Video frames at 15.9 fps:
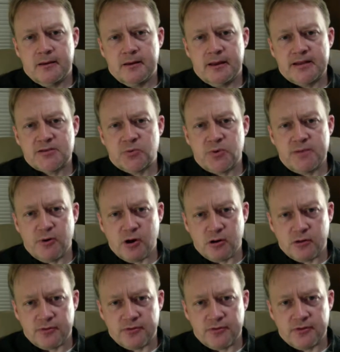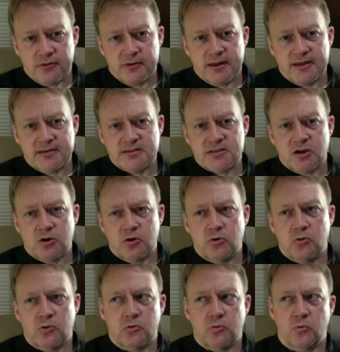It's rebirth. And
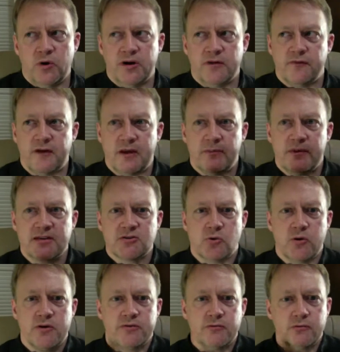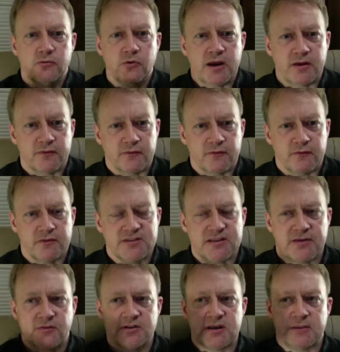so when a family is going through grief,
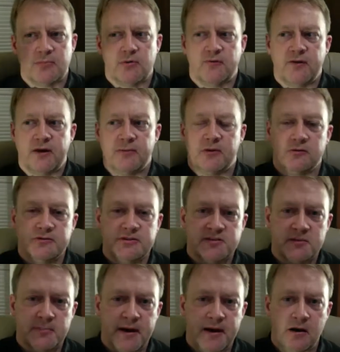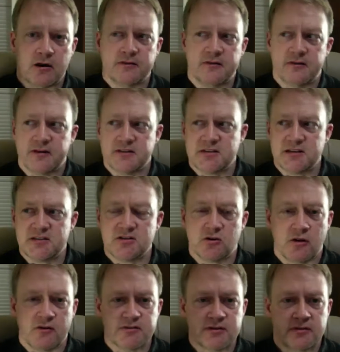say, for example, a family loses a parent and a sister
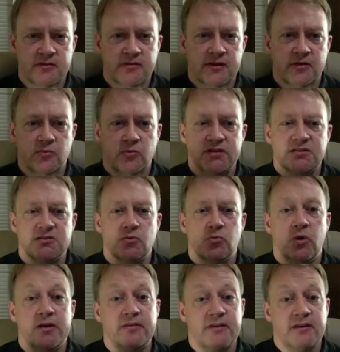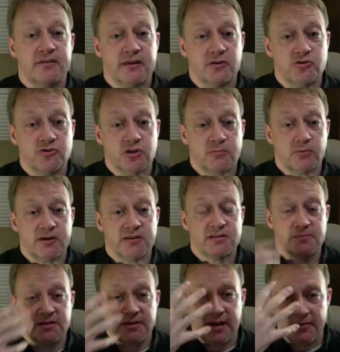and all those other things, what's the one thing that usually brings
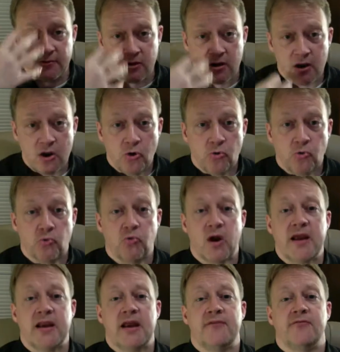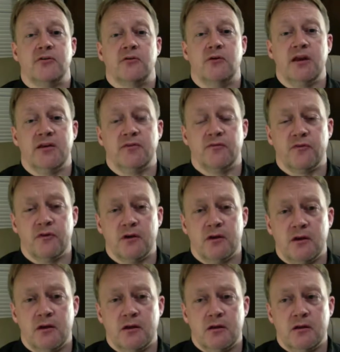them together right after grief?
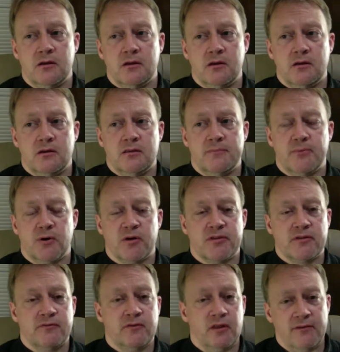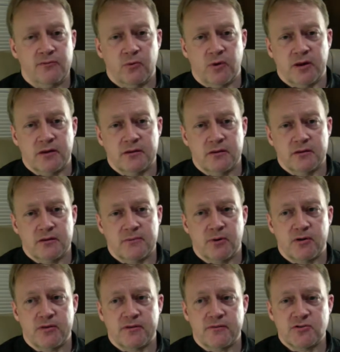The birth of a loved one. the
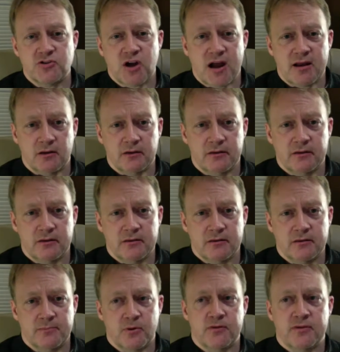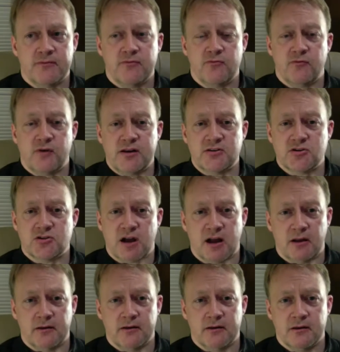birth of a child, the birth of a French
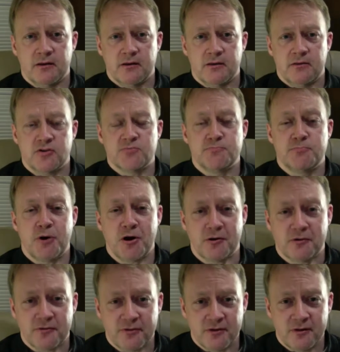child. There's birth,